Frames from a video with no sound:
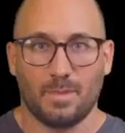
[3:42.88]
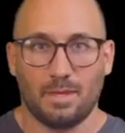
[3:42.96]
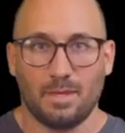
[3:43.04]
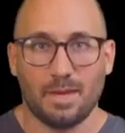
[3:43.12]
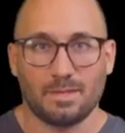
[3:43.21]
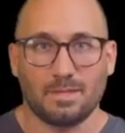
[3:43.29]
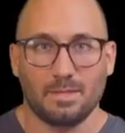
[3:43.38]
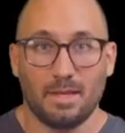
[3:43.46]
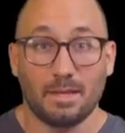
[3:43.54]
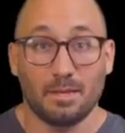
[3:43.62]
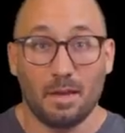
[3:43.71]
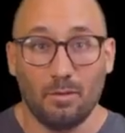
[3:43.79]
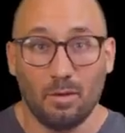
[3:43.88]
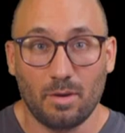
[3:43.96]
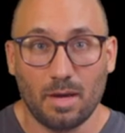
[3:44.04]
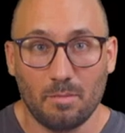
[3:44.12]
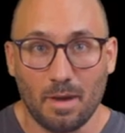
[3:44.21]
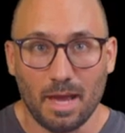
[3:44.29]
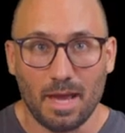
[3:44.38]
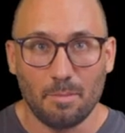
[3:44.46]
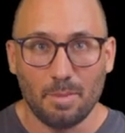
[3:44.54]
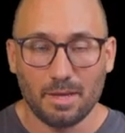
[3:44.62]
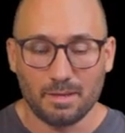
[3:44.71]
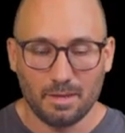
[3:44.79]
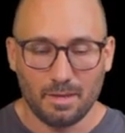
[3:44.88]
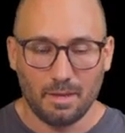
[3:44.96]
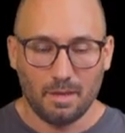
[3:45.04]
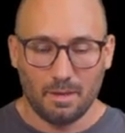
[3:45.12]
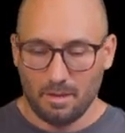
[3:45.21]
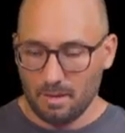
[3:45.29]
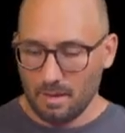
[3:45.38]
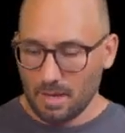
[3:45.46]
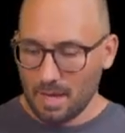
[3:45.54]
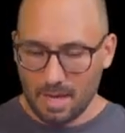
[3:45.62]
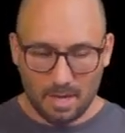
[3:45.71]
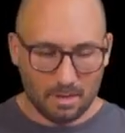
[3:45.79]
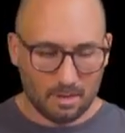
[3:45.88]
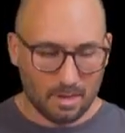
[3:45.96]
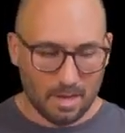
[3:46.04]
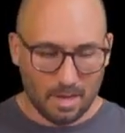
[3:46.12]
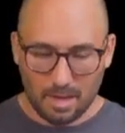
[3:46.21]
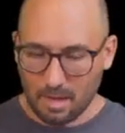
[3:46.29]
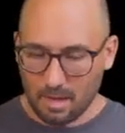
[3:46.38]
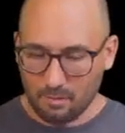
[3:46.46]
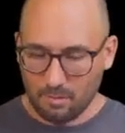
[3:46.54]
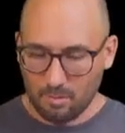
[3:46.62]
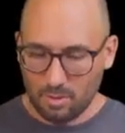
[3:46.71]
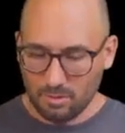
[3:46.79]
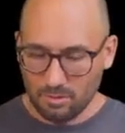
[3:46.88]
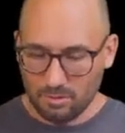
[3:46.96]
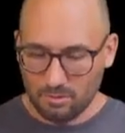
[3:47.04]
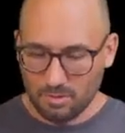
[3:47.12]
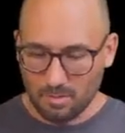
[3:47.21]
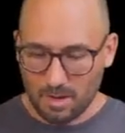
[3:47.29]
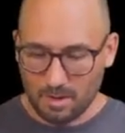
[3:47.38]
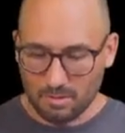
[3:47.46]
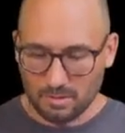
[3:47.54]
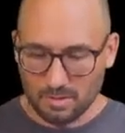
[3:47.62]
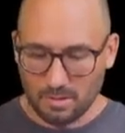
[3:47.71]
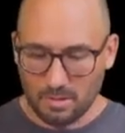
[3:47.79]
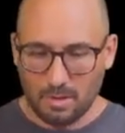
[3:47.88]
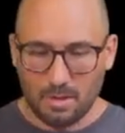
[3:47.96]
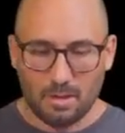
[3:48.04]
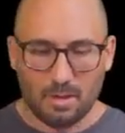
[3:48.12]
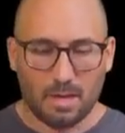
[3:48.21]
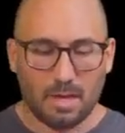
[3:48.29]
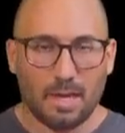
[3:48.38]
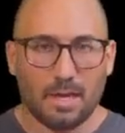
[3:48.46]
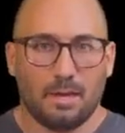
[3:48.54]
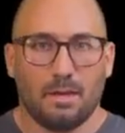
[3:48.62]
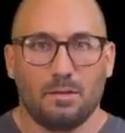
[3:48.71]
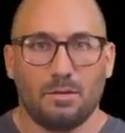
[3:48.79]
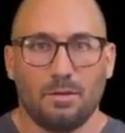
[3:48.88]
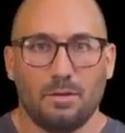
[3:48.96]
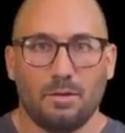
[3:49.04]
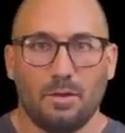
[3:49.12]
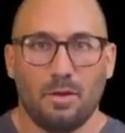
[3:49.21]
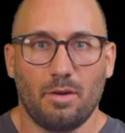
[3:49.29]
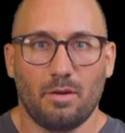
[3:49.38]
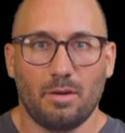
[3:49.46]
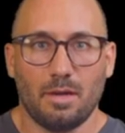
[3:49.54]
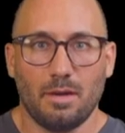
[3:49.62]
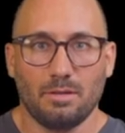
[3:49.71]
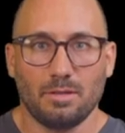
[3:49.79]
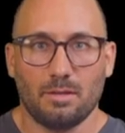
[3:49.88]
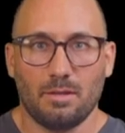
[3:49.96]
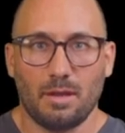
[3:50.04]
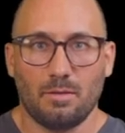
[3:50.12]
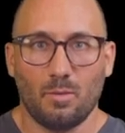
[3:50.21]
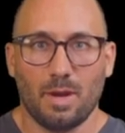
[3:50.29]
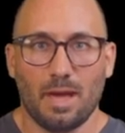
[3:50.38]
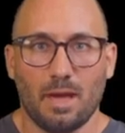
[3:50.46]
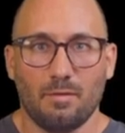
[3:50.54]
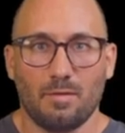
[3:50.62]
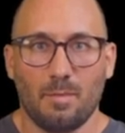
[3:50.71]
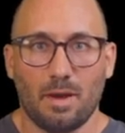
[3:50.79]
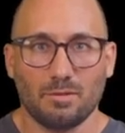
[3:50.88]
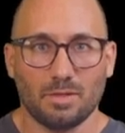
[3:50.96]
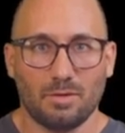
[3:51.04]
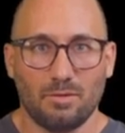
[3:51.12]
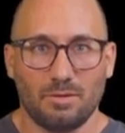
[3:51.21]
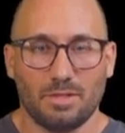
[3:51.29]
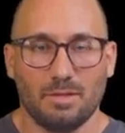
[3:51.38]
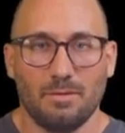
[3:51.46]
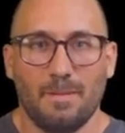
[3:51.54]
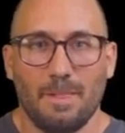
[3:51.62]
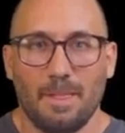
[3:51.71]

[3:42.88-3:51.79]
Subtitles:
yes, let's have a look at my iPad. And I have a Bluetooth mouse that I can turn on here so that we have a mouse cursor